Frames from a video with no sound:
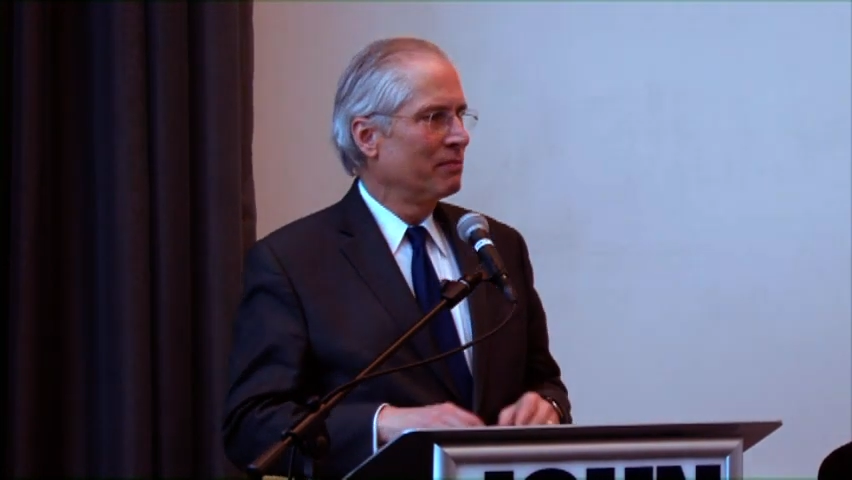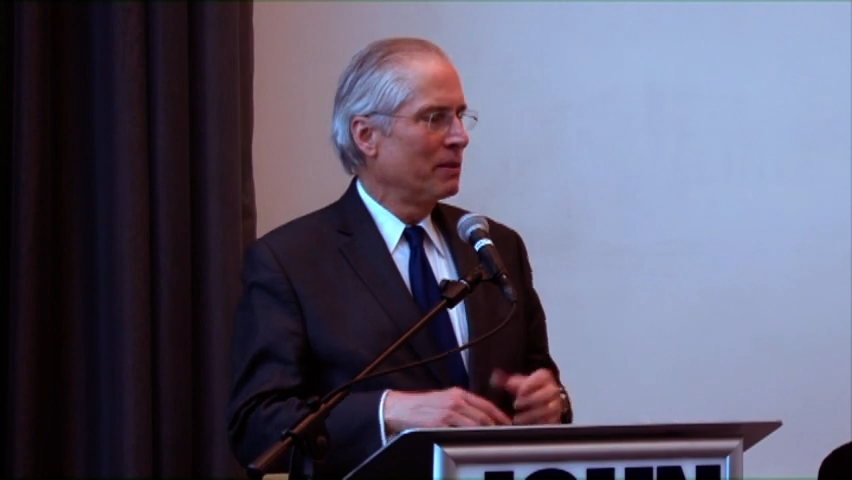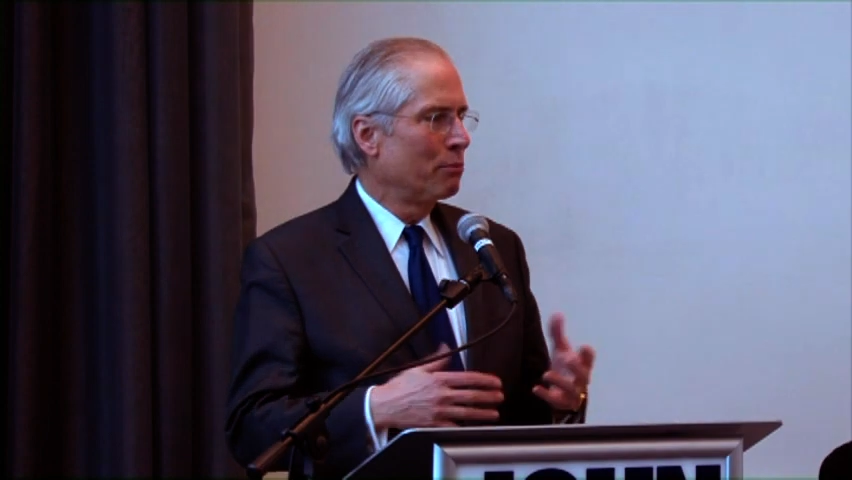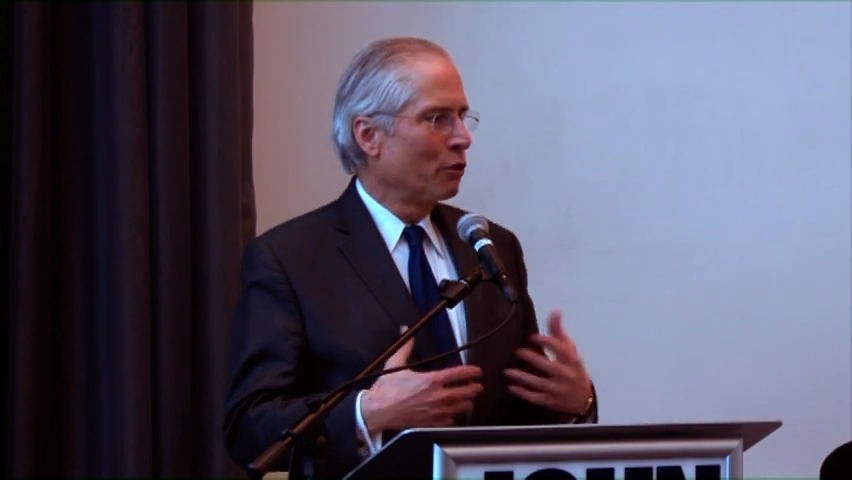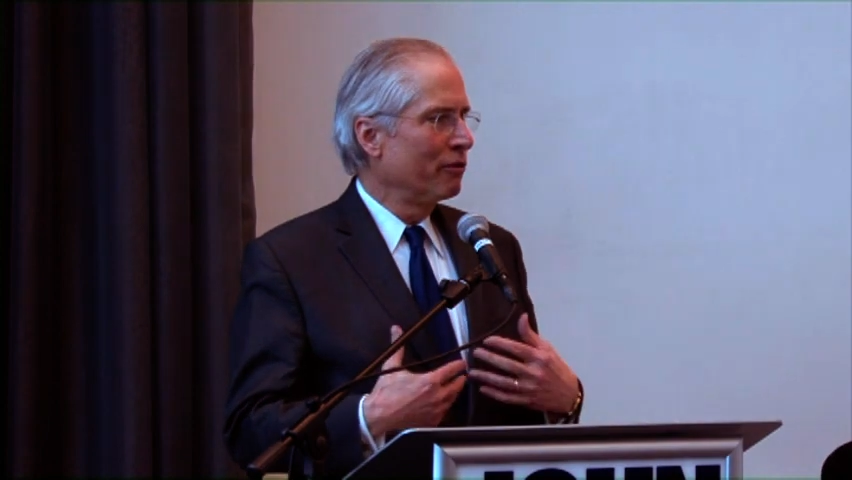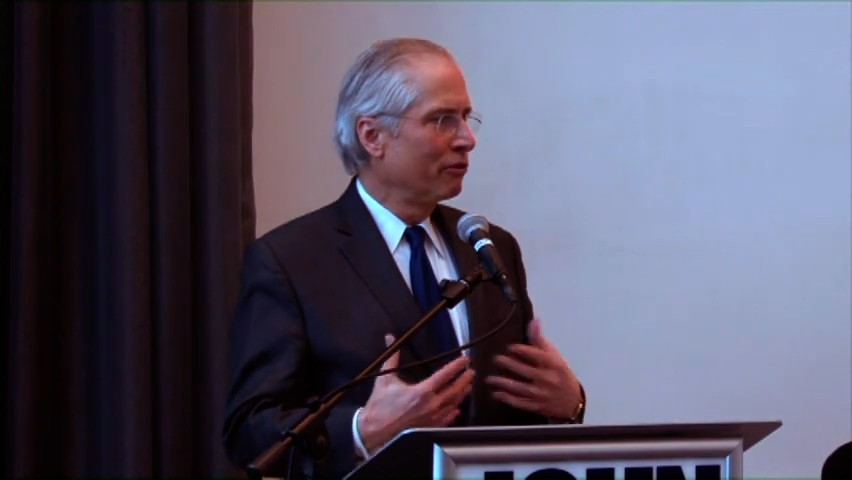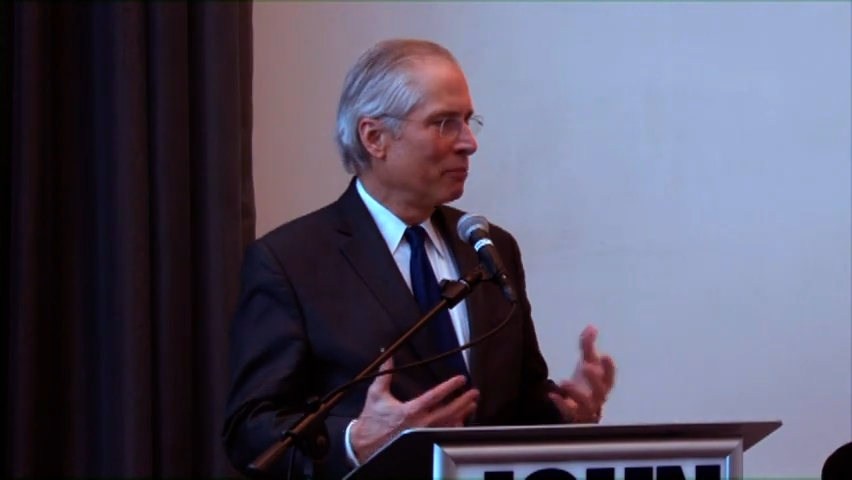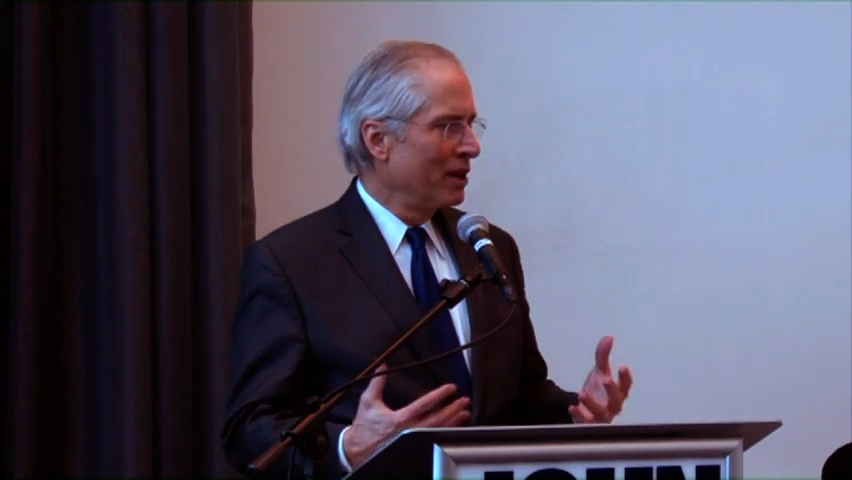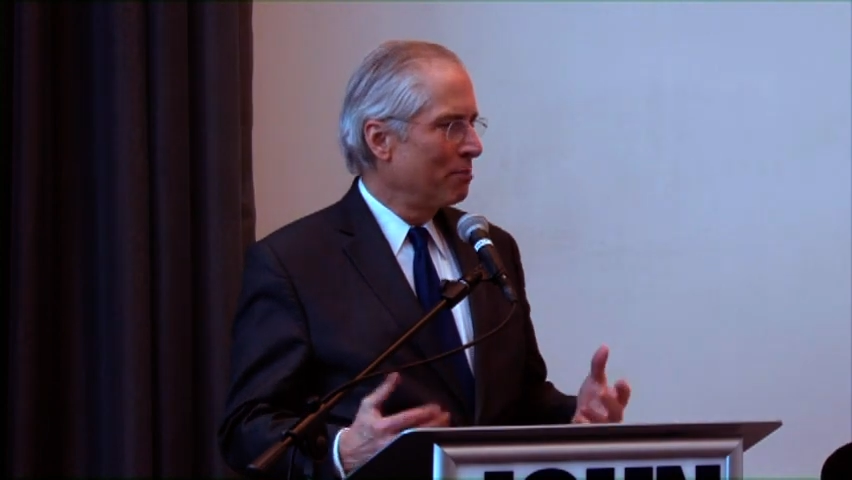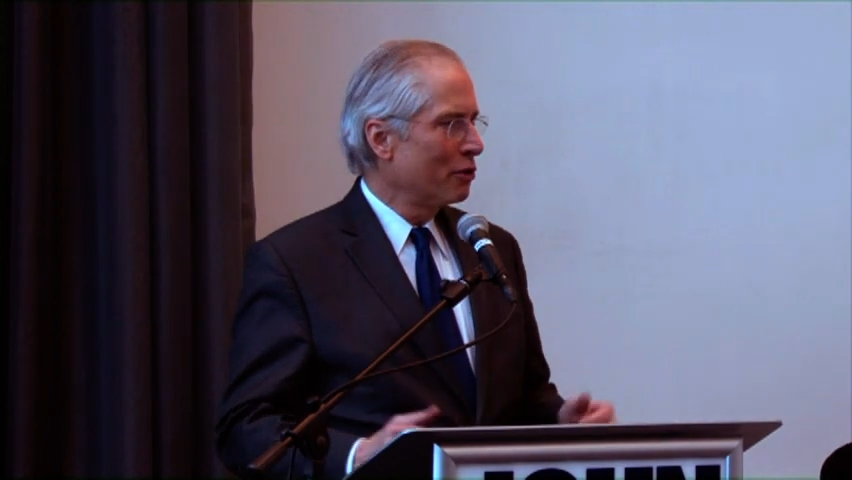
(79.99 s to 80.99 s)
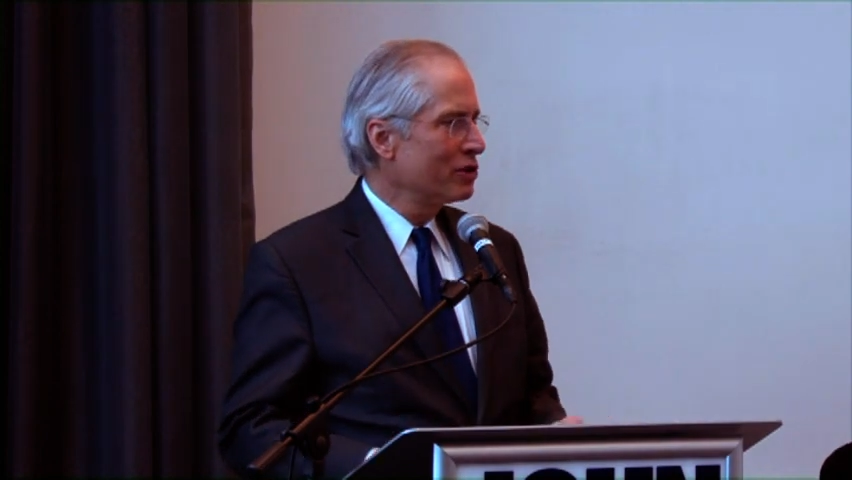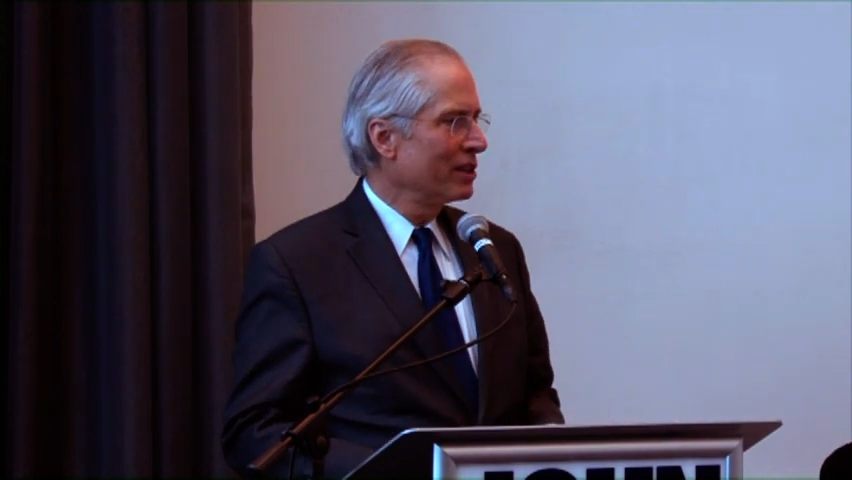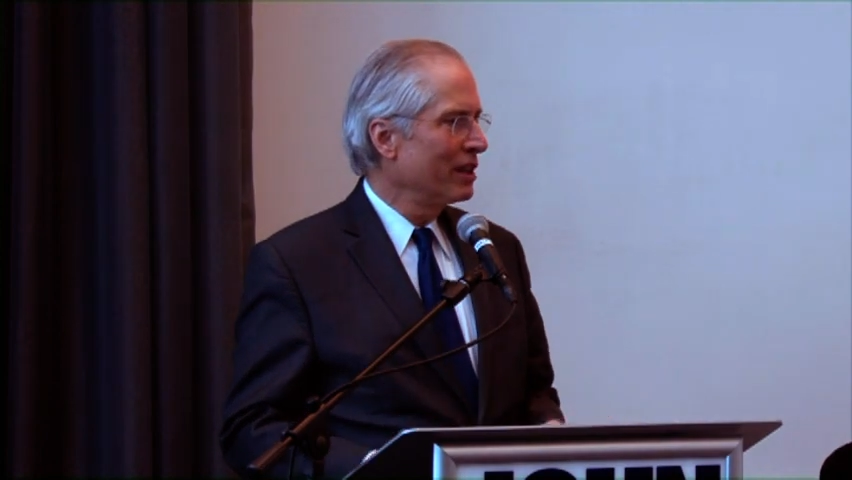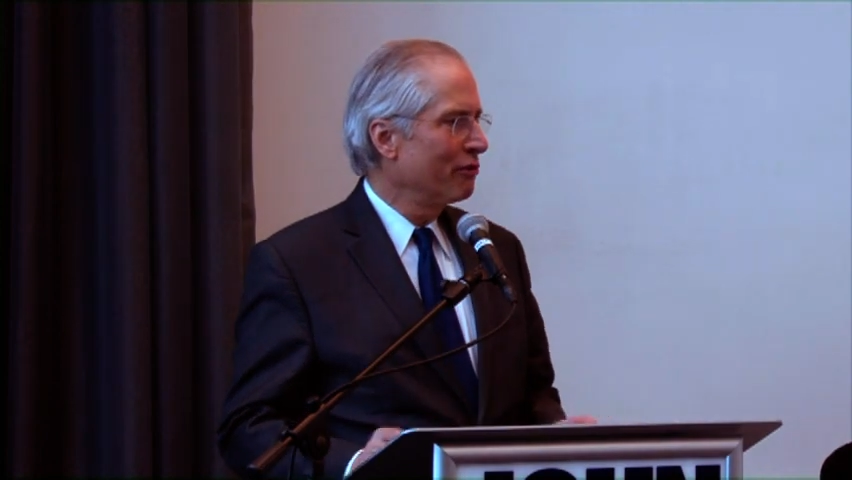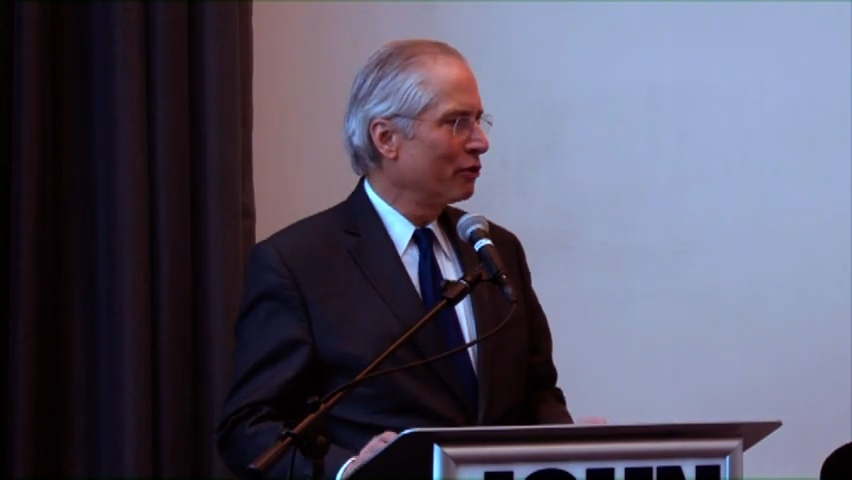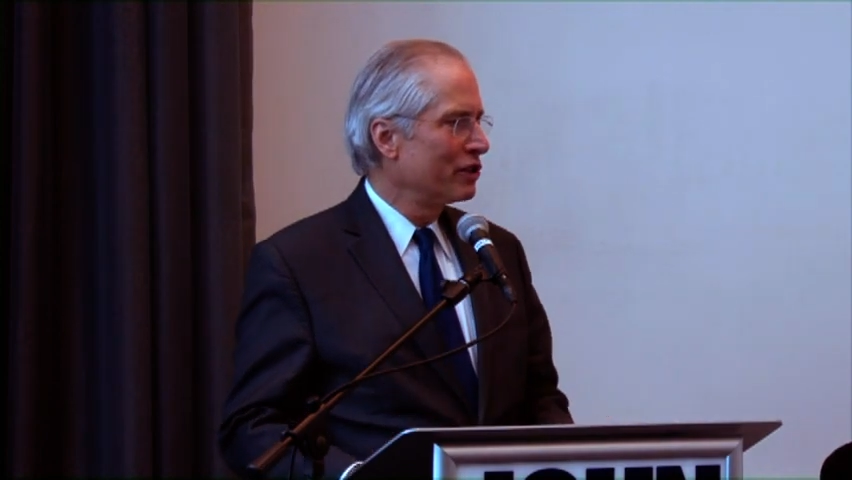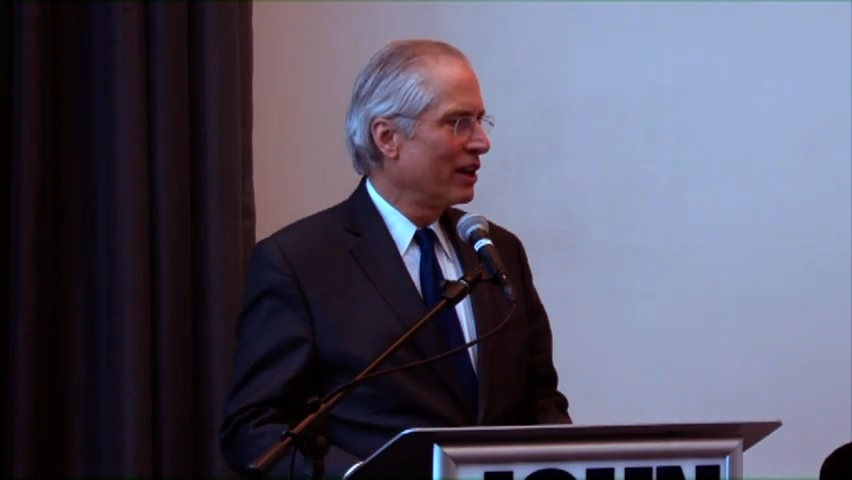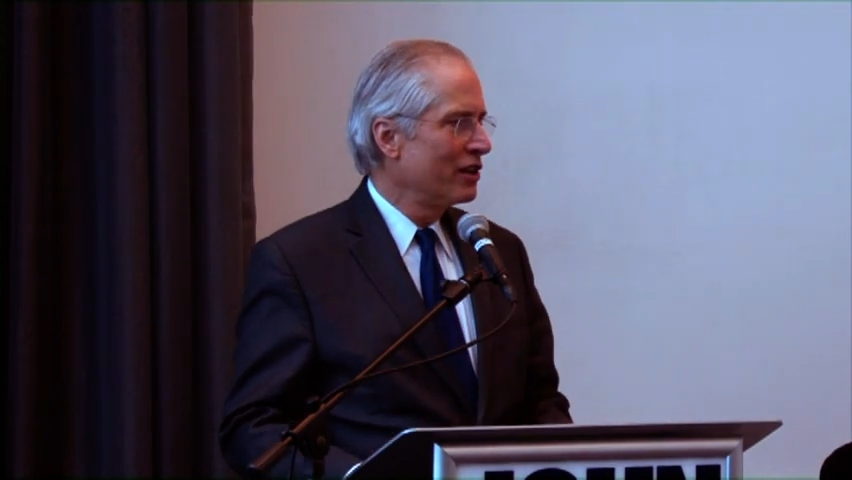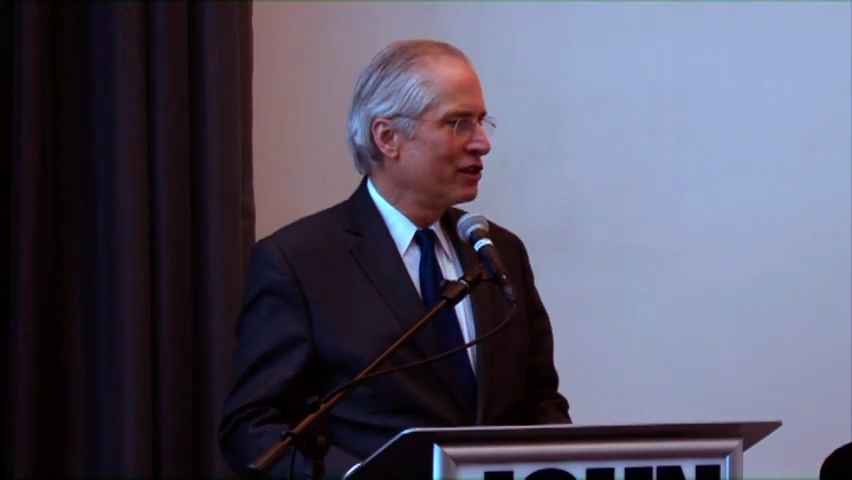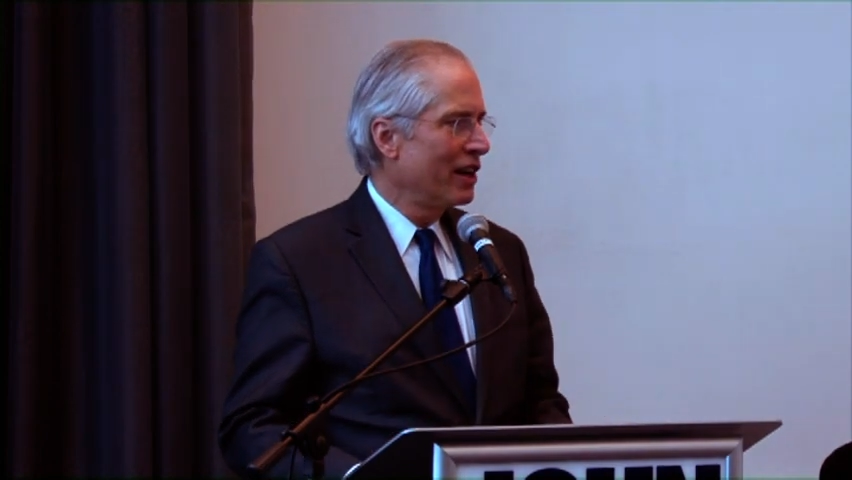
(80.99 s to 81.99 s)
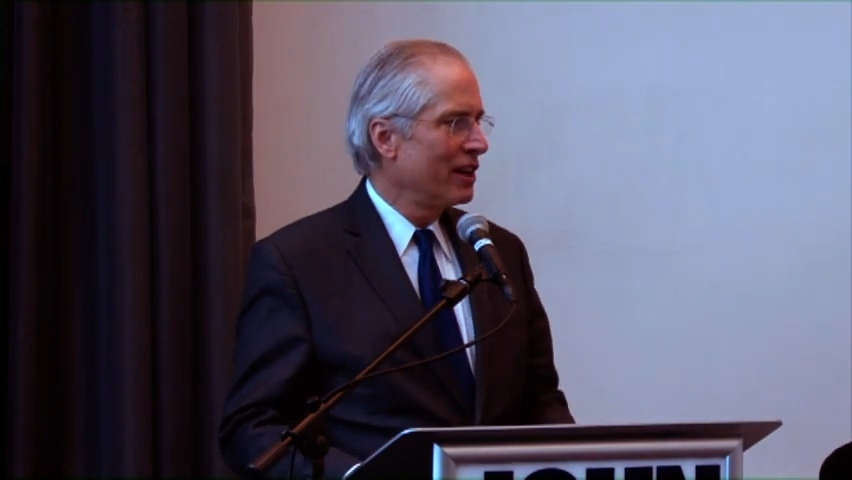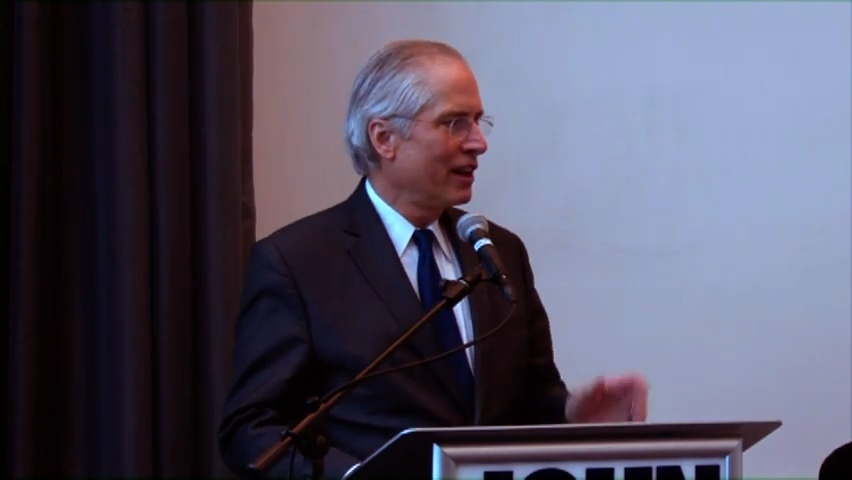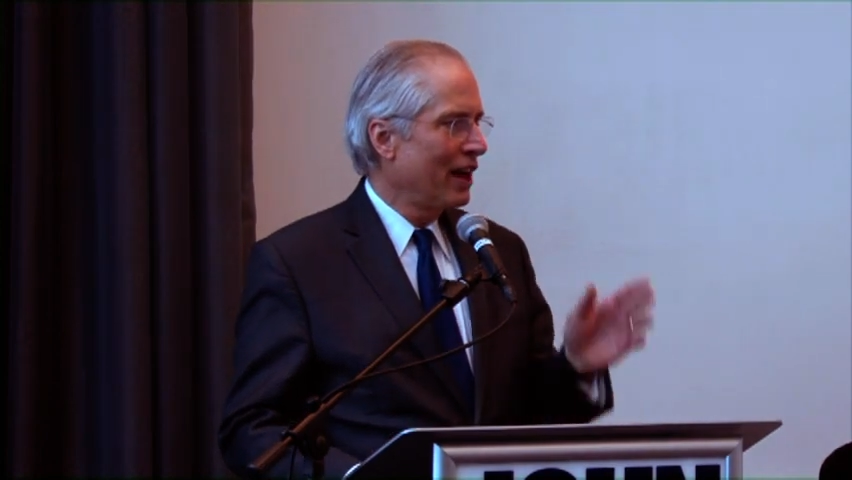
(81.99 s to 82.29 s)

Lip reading: important for me personally, for John Jay,